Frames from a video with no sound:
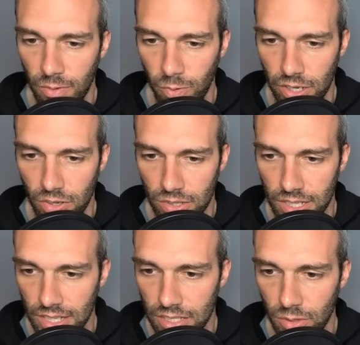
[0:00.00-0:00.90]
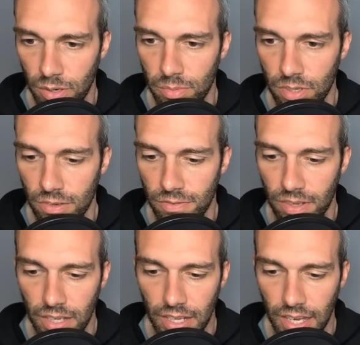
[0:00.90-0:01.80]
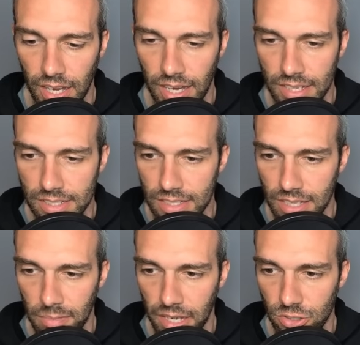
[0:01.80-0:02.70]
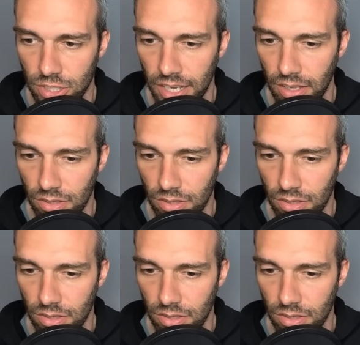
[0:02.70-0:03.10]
where you're only going to get to 1 move, it's the same energy now.